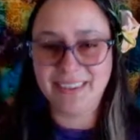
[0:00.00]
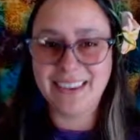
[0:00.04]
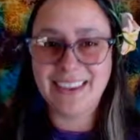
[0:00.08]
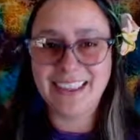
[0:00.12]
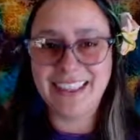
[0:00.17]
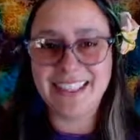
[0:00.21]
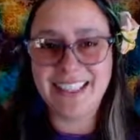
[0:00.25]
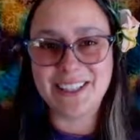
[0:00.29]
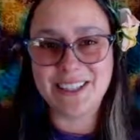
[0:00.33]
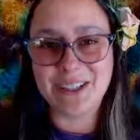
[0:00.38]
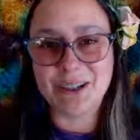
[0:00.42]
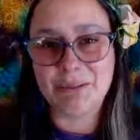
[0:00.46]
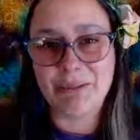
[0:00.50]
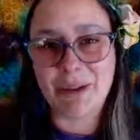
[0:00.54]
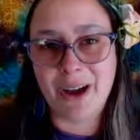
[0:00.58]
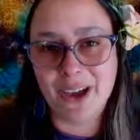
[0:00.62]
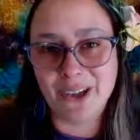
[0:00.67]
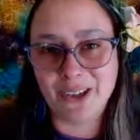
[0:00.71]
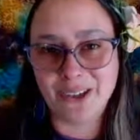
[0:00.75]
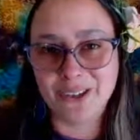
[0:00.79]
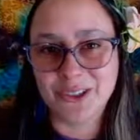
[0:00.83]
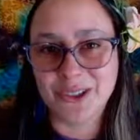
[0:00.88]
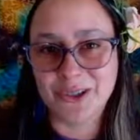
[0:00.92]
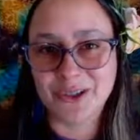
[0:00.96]
These are
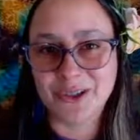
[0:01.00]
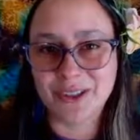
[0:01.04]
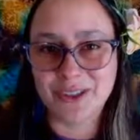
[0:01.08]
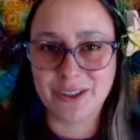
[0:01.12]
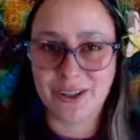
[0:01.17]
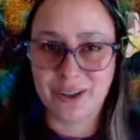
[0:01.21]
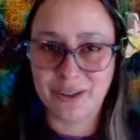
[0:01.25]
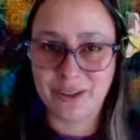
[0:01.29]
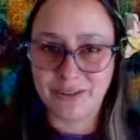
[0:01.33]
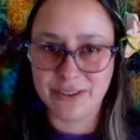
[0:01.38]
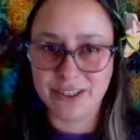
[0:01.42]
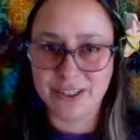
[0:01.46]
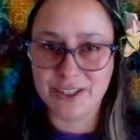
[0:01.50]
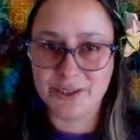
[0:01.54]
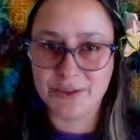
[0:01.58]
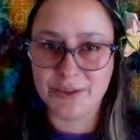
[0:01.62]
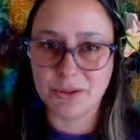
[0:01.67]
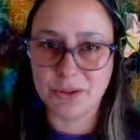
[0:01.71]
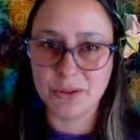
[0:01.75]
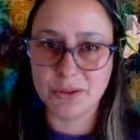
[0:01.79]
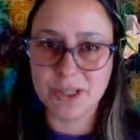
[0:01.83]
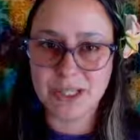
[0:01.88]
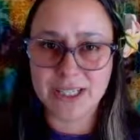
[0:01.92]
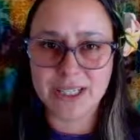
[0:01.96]
bottlenose dolphins, which
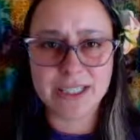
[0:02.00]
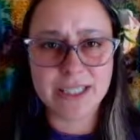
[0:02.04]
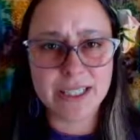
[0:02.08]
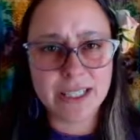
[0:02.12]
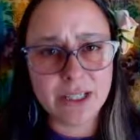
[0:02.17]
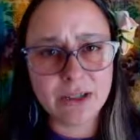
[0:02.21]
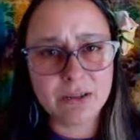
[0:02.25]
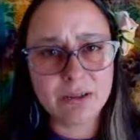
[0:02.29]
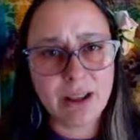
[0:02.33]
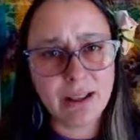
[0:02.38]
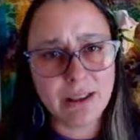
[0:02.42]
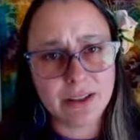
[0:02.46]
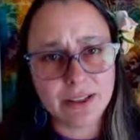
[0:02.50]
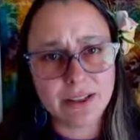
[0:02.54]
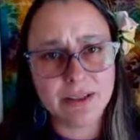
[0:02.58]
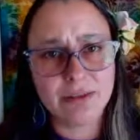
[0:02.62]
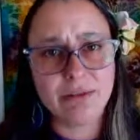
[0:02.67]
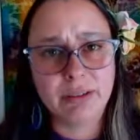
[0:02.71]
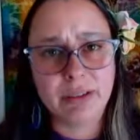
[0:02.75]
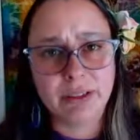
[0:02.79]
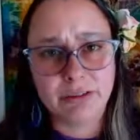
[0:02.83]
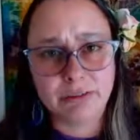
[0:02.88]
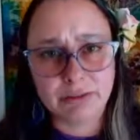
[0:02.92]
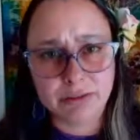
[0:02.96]
we see
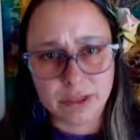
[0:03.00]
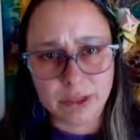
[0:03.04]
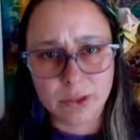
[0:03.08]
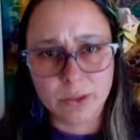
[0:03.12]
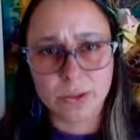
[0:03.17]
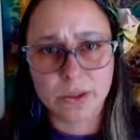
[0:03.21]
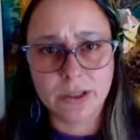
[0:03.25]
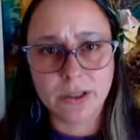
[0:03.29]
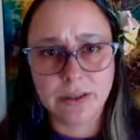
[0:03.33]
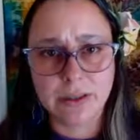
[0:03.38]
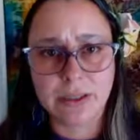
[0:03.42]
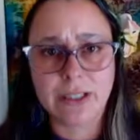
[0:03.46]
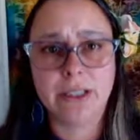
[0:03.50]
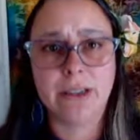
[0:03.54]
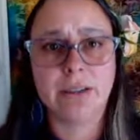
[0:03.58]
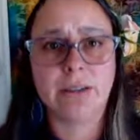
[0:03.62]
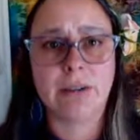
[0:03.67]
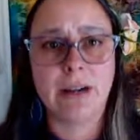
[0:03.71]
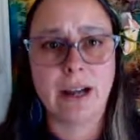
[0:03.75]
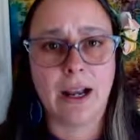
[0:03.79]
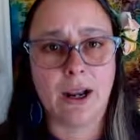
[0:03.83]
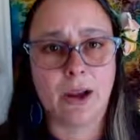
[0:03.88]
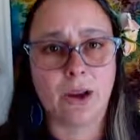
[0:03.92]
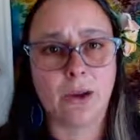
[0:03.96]
relatively frequently
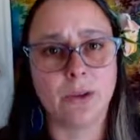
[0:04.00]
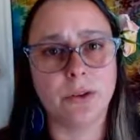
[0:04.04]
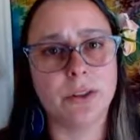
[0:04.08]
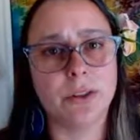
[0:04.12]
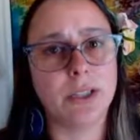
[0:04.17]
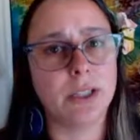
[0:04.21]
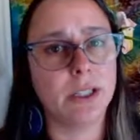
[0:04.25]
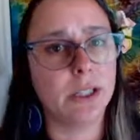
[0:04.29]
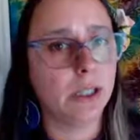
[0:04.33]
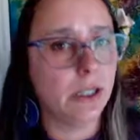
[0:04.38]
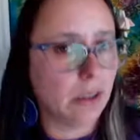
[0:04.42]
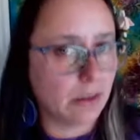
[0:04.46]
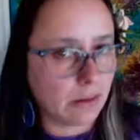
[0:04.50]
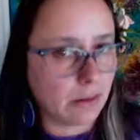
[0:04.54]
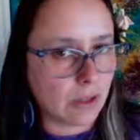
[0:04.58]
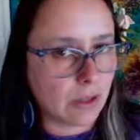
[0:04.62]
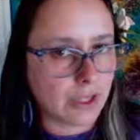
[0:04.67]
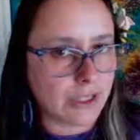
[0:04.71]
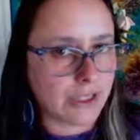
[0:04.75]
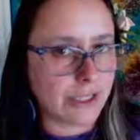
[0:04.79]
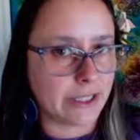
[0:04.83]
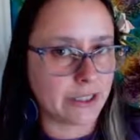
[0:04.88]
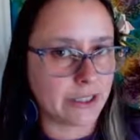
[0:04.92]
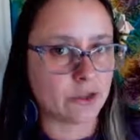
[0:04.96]
around
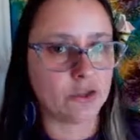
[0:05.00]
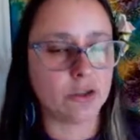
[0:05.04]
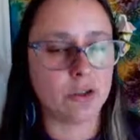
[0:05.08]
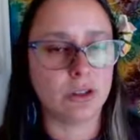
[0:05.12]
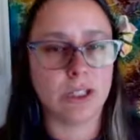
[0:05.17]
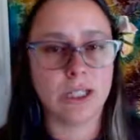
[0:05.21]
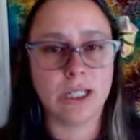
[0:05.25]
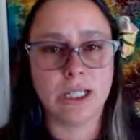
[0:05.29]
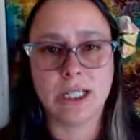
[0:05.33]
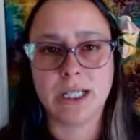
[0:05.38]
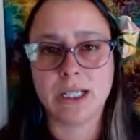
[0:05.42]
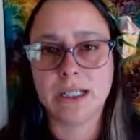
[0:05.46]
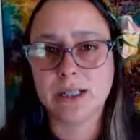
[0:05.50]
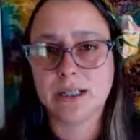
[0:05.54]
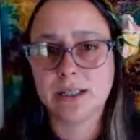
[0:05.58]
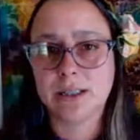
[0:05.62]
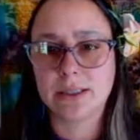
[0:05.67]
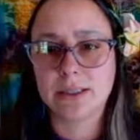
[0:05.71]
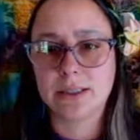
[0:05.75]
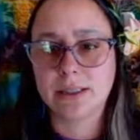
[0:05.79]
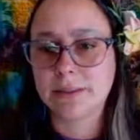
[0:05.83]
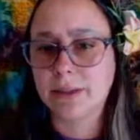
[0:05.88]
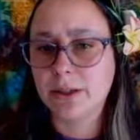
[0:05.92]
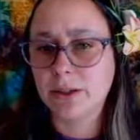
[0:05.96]
Los Angeles,
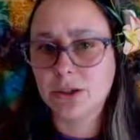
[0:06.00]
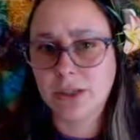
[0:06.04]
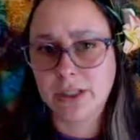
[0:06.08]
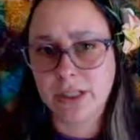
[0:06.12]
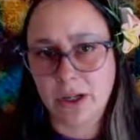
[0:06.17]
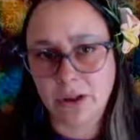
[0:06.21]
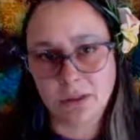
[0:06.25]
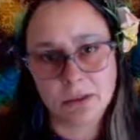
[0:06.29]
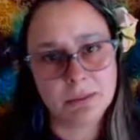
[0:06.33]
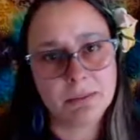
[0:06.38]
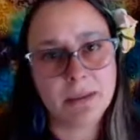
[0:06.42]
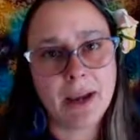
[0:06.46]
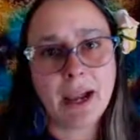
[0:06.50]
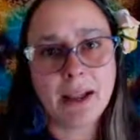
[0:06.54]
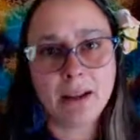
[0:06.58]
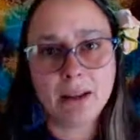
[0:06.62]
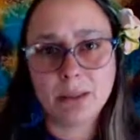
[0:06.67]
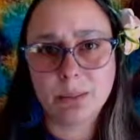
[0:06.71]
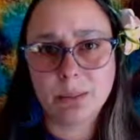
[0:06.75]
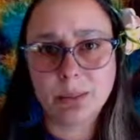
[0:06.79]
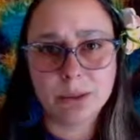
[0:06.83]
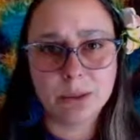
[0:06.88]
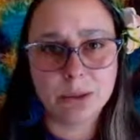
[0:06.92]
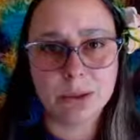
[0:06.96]
especially out in
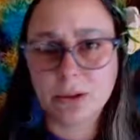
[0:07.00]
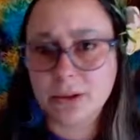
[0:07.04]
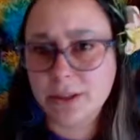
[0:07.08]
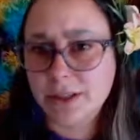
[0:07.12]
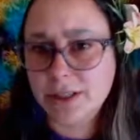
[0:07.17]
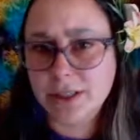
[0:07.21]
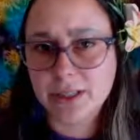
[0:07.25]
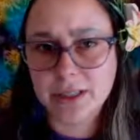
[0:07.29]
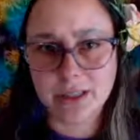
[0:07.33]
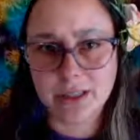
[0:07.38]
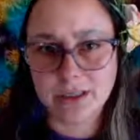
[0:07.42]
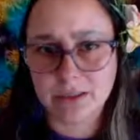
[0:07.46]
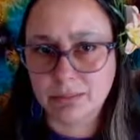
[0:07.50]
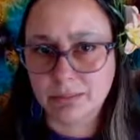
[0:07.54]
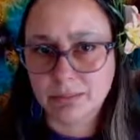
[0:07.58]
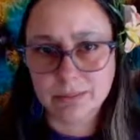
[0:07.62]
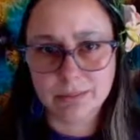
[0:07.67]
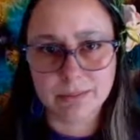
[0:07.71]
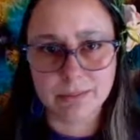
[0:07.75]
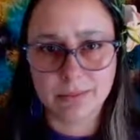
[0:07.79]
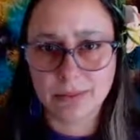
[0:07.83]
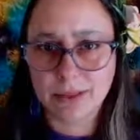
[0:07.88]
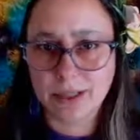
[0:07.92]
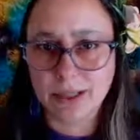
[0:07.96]
Malibu. We see
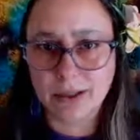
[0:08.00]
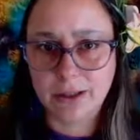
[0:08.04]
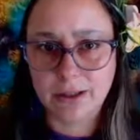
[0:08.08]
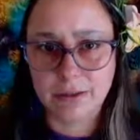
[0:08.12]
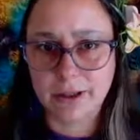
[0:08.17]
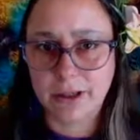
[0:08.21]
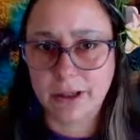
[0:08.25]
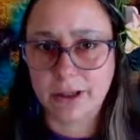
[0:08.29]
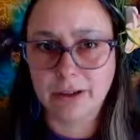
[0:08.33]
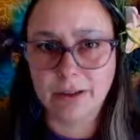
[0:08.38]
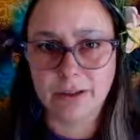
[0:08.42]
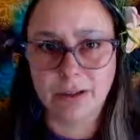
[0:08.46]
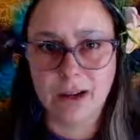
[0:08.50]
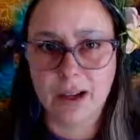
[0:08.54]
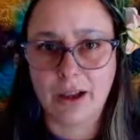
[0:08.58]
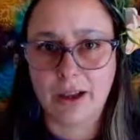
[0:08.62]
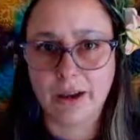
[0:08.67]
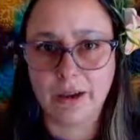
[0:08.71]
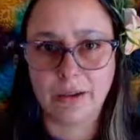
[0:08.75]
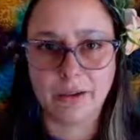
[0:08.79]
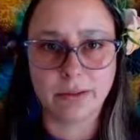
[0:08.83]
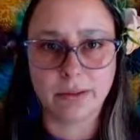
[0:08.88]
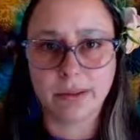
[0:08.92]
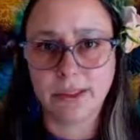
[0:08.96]
them kind of running
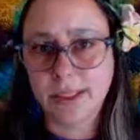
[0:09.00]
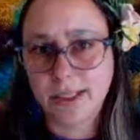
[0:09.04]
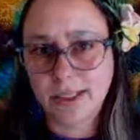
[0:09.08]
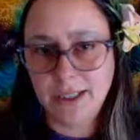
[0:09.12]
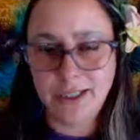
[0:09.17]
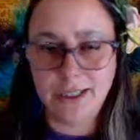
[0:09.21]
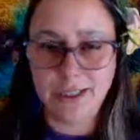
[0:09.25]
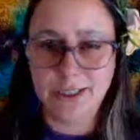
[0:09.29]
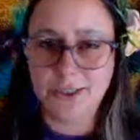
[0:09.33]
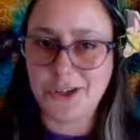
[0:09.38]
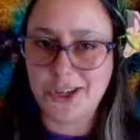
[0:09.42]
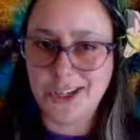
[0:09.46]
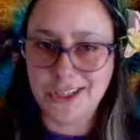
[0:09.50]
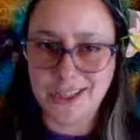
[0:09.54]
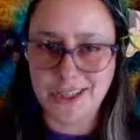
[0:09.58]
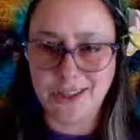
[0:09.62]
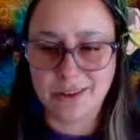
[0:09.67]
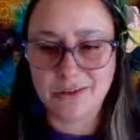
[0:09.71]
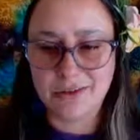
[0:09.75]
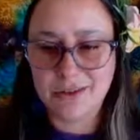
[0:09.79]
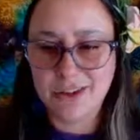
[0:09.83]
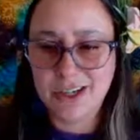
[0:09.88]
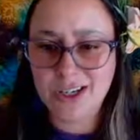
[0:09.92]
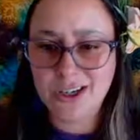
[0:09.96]
around chasing the
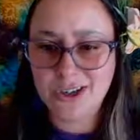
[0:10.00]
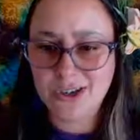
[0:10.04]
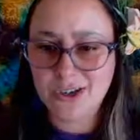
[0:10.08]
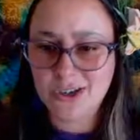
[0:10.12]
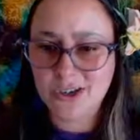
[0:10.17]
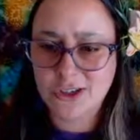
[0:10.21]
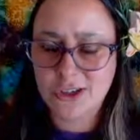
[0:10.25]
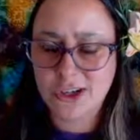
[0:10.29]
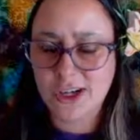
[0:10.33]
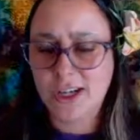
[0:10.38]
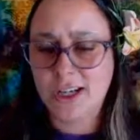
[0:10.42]
fish.